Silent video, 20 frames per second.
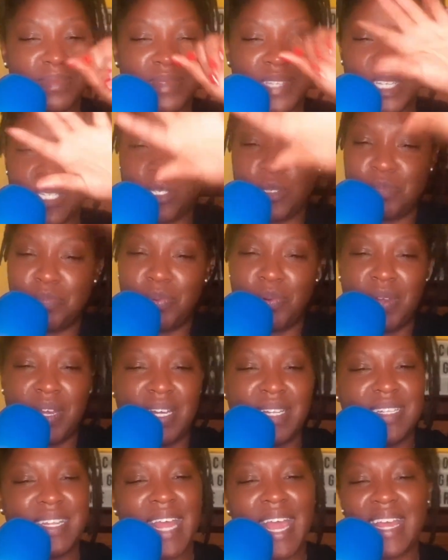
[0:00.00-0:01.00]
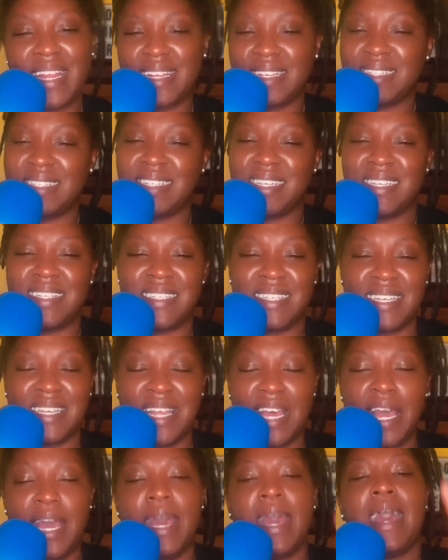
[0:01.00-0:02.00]
this spring dating
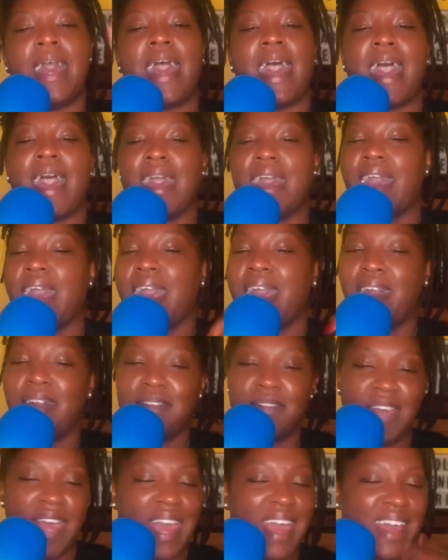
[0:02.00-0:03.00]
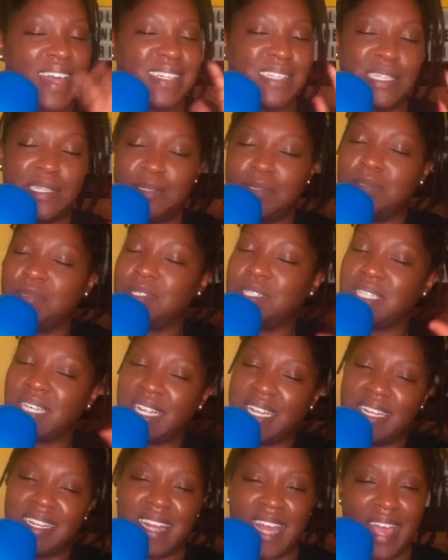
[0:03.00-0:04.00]
season, I have had to
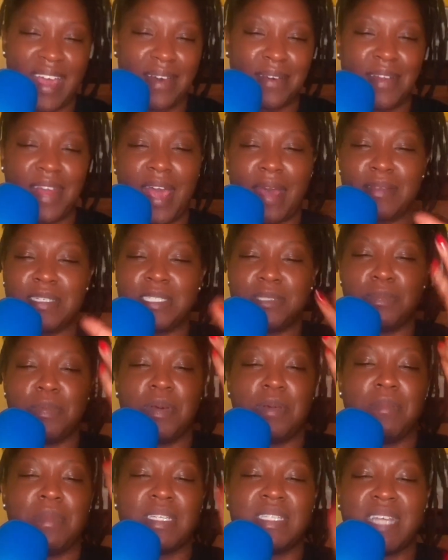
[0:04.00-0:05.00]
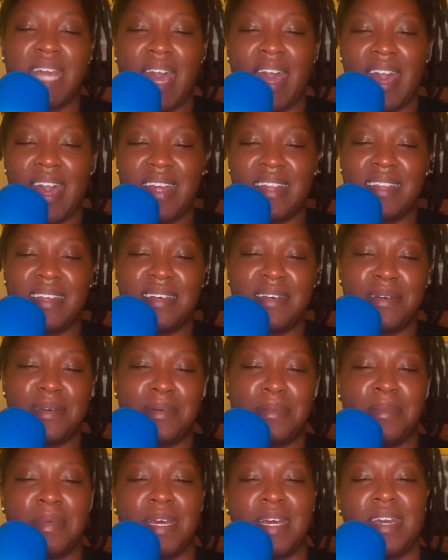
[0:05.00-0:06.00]
shut it down. I just put my sign
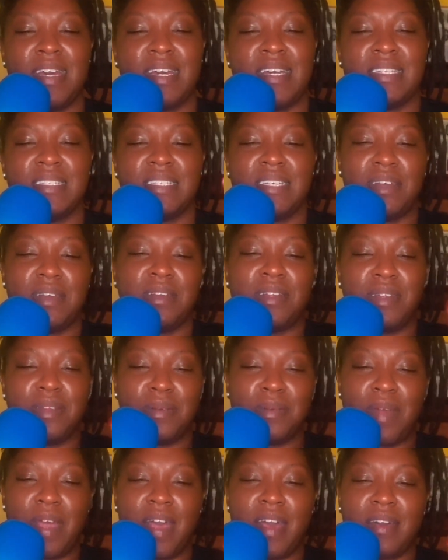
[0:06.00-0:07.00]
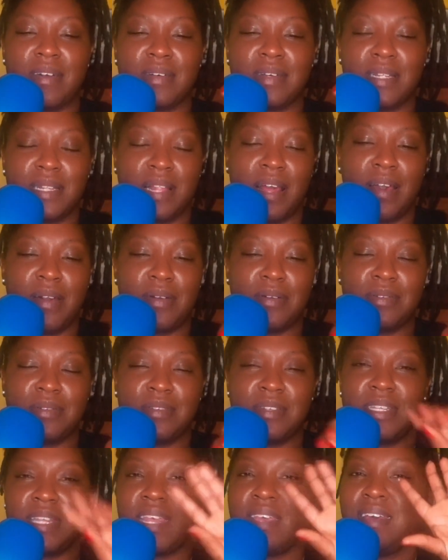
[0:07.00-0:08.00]
up, turn it around,
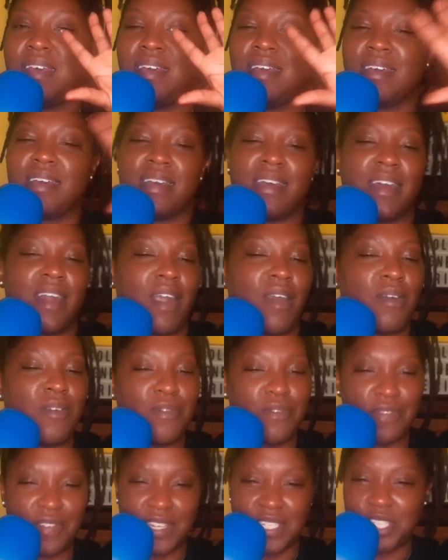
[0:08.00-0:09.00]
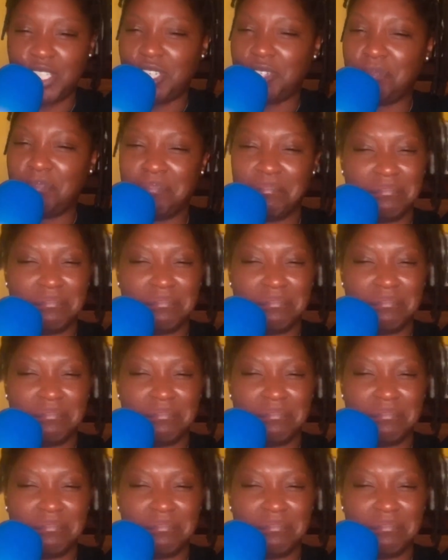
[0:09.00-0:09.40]
closed, gone fishing.